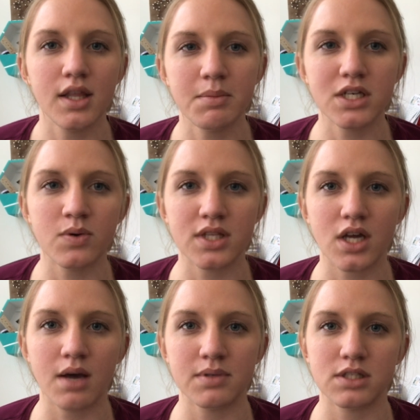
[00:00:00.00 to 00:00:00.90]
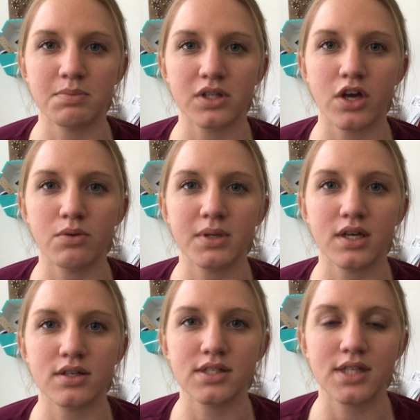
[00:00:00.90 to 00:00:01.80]
let me know in the comments below,
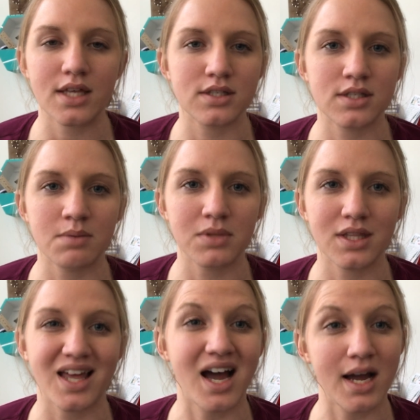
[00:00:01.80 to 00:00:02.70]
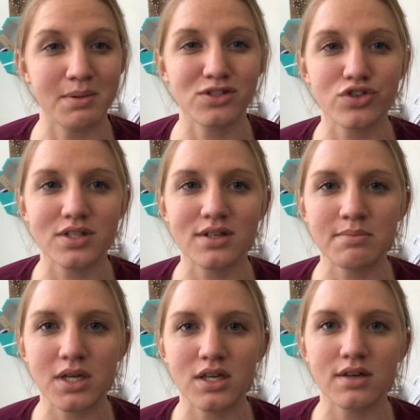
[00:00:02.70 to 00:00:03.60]
because that's something that I'm interested
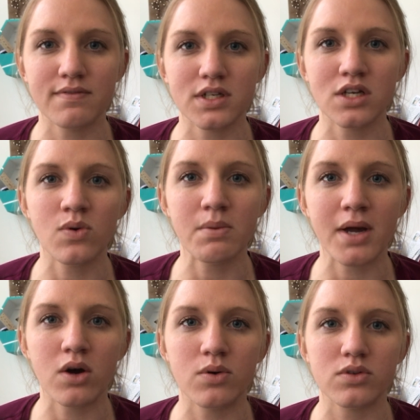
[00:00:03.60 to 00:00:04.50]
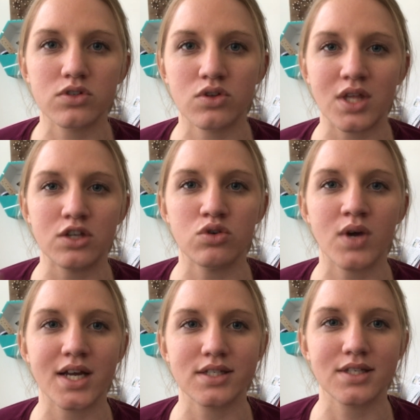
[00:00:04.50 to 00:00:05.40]
in making a video about, so that you
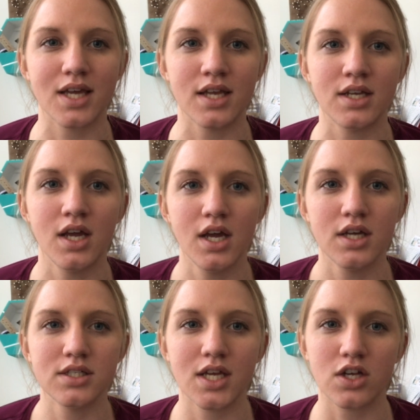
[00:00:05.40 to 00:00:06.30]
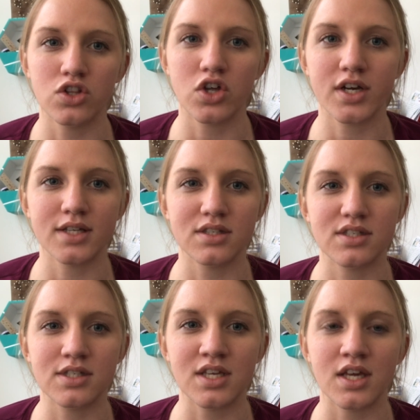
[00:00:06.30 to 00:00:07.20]
guys can take a look and
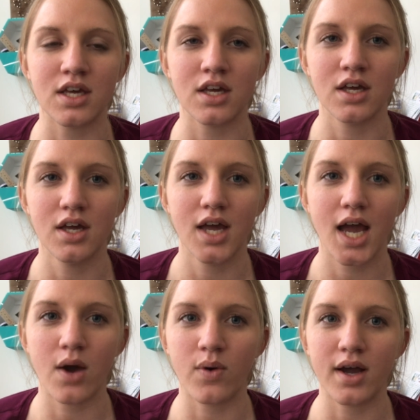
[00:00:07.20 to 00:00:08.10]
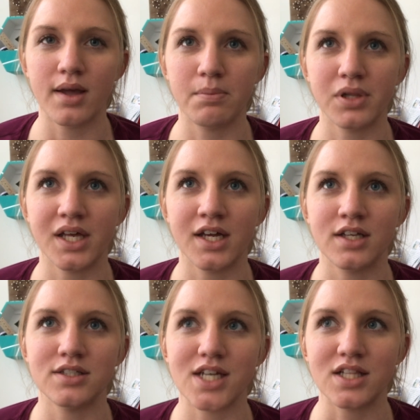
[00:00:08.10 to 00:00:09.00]
see how I
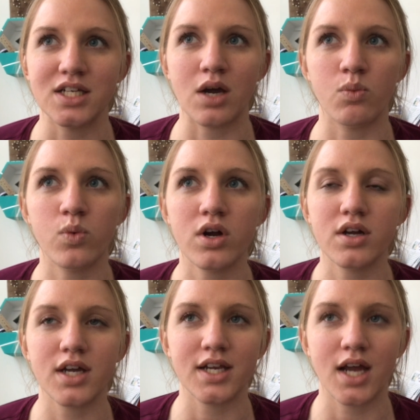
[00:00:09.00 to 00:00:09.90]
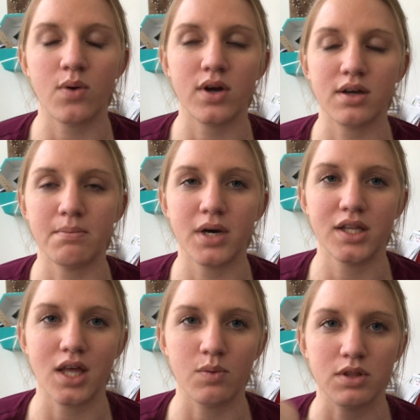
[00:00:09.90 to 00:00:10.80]
plan daily at work and how I
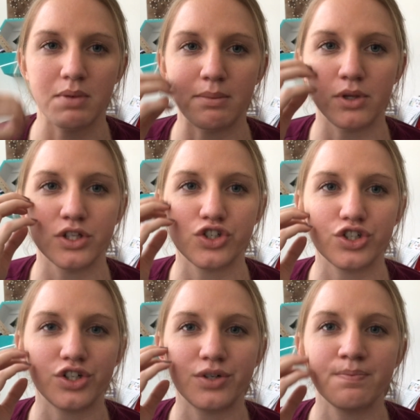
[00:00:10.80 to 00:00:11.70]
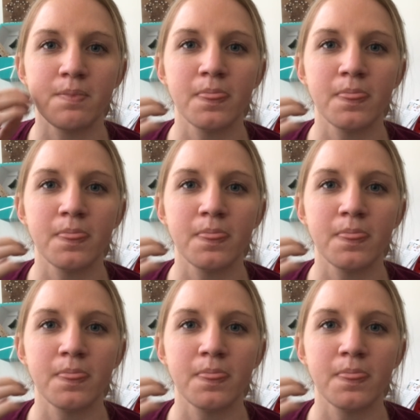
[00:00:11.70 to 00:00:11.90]
combine that with my bullet journal.